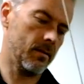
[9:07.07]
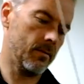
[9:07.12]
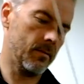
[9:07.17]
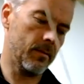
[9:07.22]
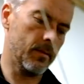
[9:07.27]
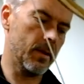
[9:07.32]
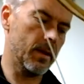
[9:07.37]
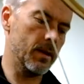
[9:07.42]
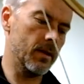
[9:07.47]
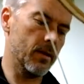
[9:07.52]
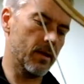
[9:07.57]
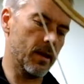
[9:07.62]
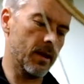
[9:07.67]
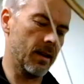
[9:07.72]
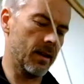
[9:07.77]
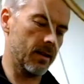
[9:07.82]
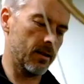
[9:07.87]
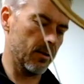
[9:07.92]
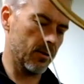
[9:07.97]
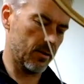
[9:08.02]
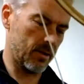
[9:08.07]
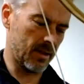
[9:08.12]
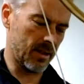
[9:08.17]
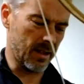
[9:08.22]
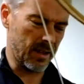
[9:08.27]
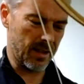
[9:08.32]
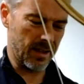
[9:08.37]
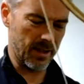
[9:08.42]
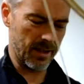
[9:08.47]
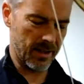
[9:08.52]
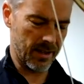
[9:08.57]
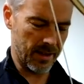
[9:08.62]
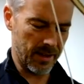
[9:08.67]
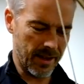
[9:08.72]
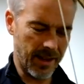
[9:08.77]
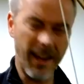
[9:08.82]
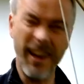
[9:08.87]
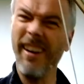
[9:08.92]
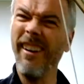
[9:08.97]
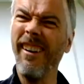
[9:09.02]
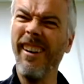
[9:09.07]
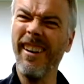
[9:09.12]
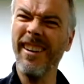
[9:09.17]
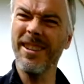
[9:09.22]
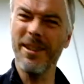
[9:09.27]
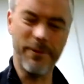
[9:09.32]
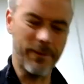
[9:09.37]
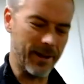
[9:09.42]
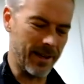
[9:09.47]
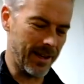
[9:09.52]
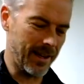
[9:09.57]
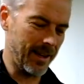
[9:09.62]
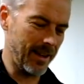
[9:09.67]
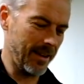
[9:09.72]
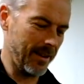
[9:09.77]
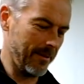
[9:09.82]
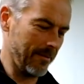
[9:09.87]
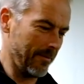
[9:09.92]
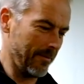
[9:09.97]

I mean, you can get used, it's fiddly.